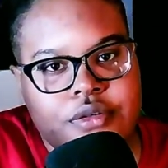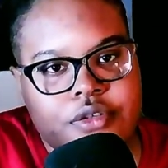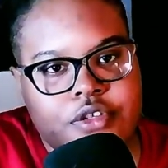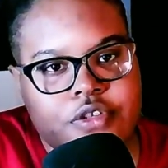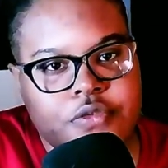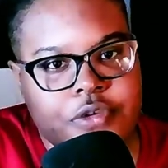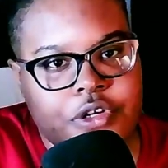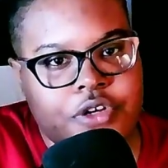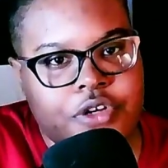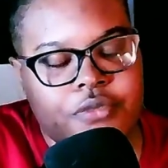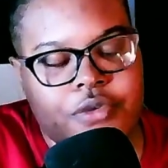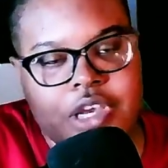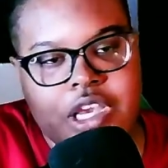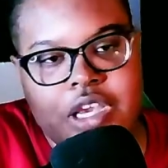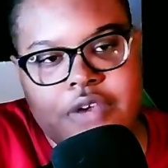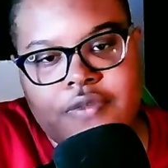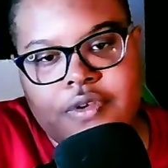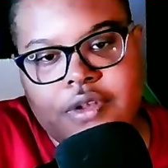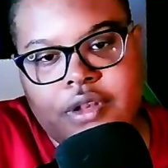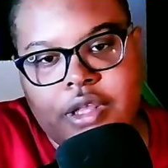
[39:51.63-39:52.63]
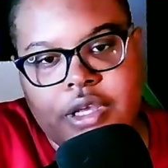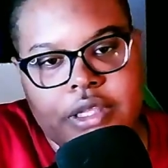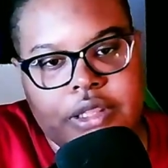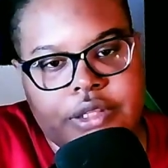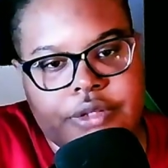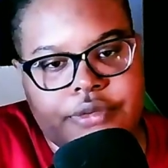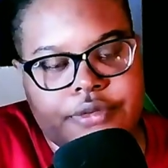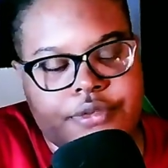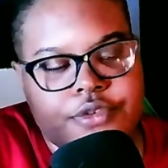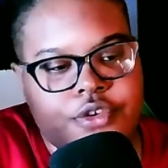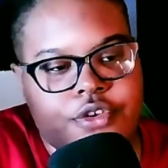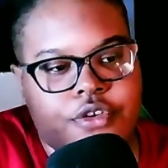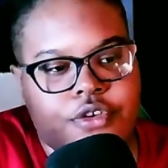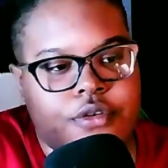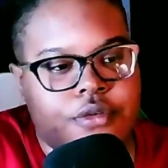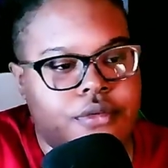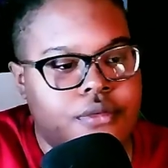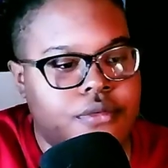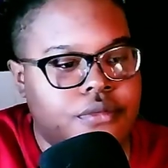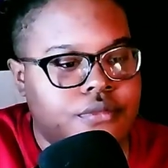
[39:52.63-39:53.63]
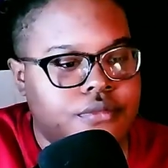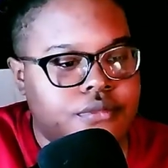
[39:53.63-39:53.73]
to where you were given like little to no